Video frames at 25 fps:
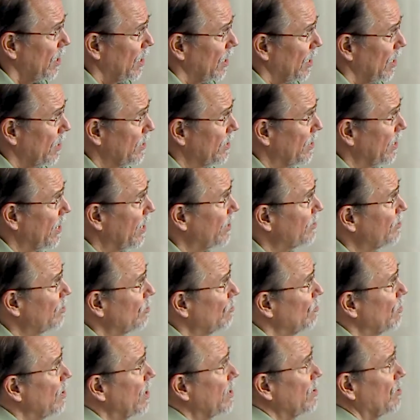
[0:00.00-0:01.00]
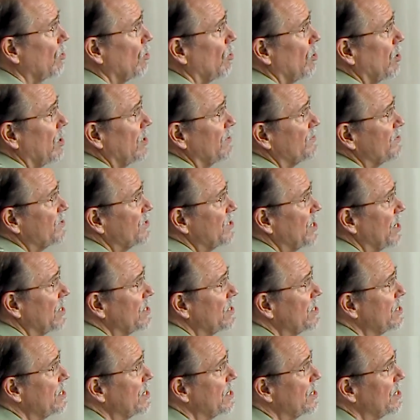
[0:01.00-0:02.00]
Another one, Olaf
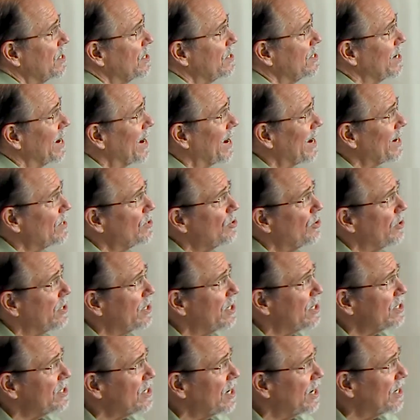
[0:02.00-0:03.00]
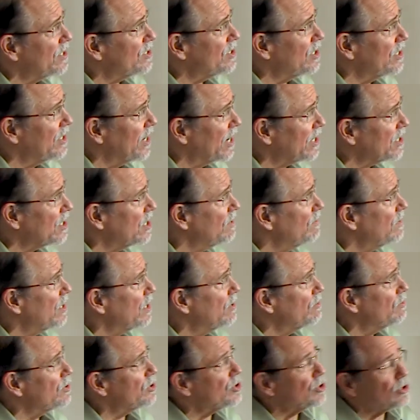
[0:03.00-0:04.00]
Sundin, died during a tonsillectomy
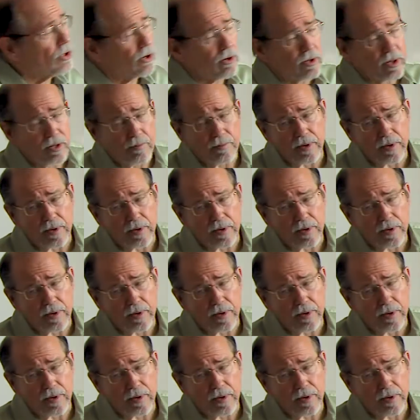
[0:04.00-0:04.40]
and was shown the